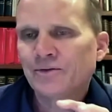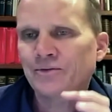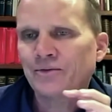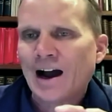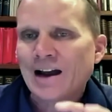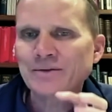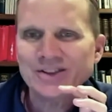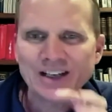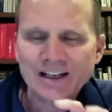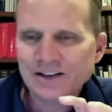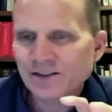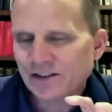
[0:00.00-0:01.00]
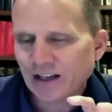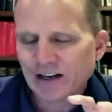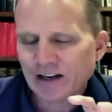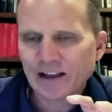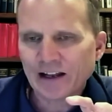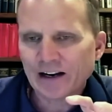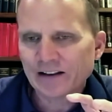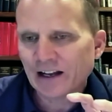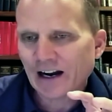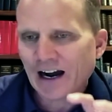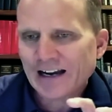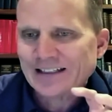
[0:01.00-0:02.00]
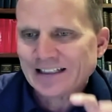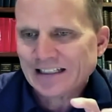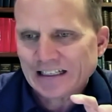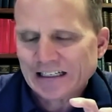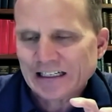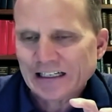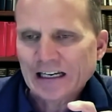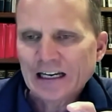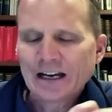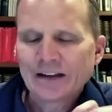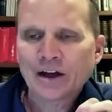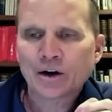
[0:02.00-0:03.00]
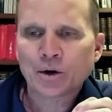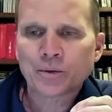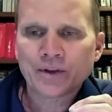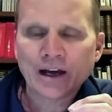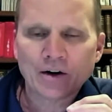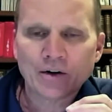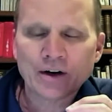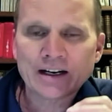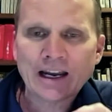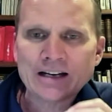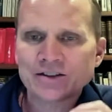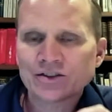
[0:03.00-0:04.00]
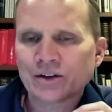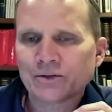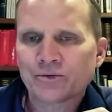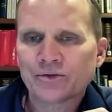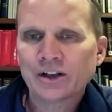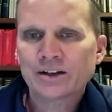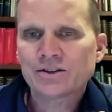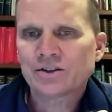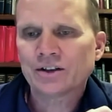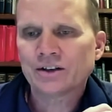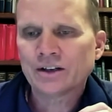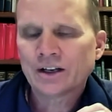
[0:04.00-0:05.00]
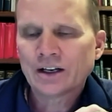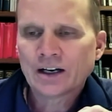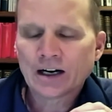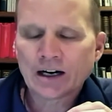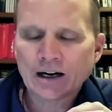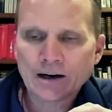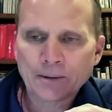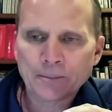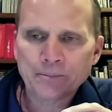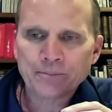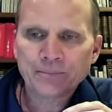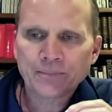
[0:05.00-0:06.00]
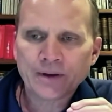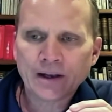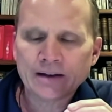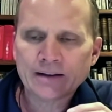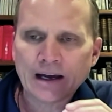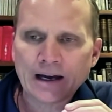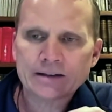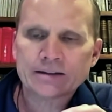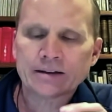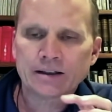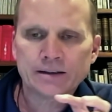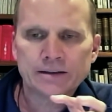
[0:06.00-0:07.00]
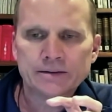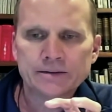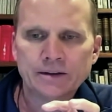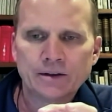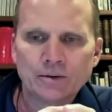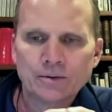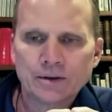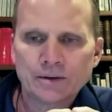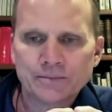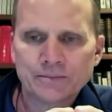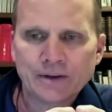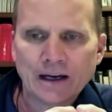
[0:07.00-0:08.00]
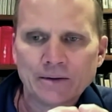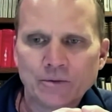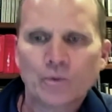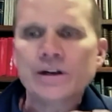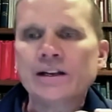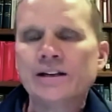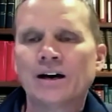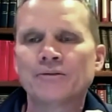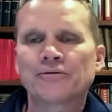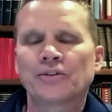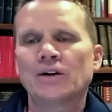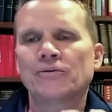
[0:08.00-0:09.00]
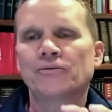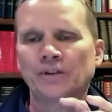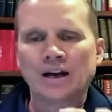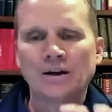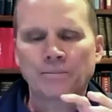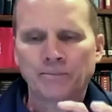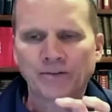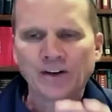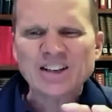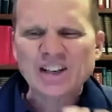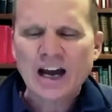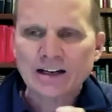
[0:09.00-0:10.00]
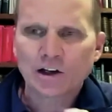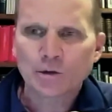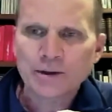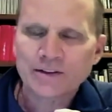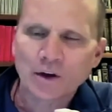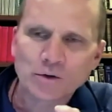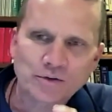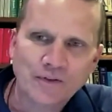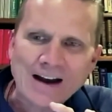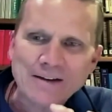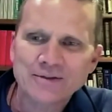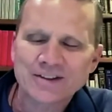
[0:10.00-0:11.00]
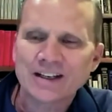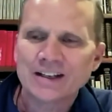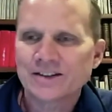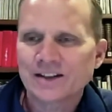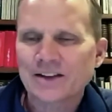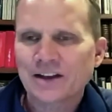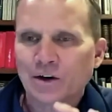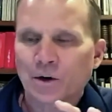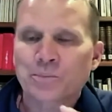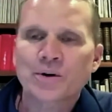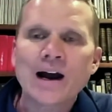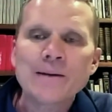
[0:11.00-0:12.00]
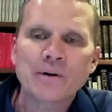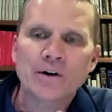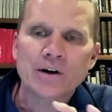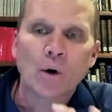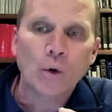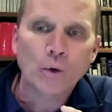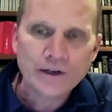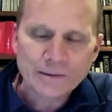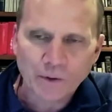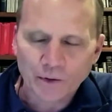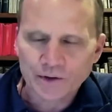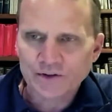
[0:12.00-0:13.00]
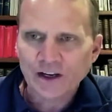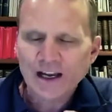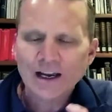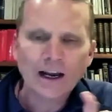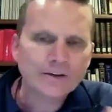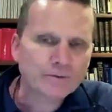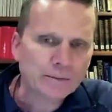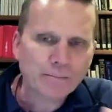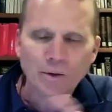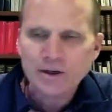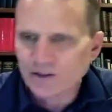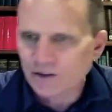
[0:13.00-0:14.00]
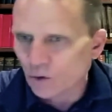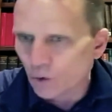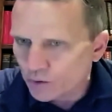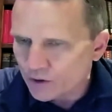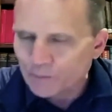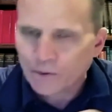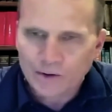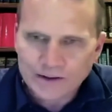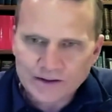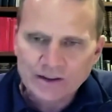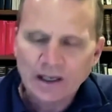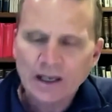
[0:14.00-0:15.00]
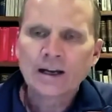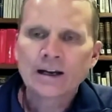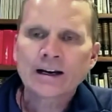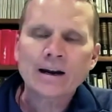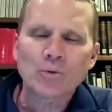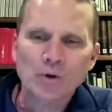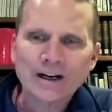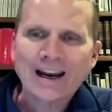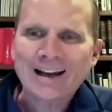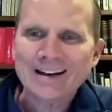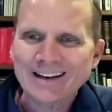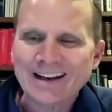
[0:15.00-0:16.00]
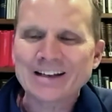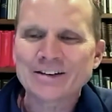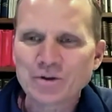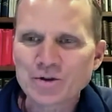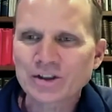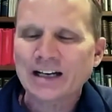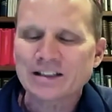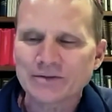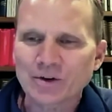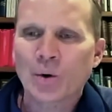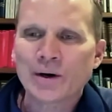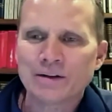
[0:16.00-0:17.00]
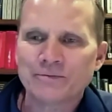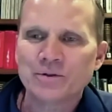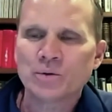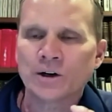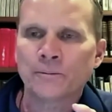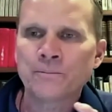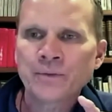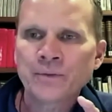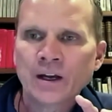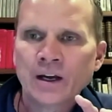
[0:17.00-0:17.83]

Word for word: five sins that that that I see that are that are in cases of affliction, um, and that uh, you know uh, that we need to unfle- fle- flesh out a little bit. Those five sins that I think are primary holding points, entry points, and holding points kind of work hand in hand, two sides of a coin, if you will.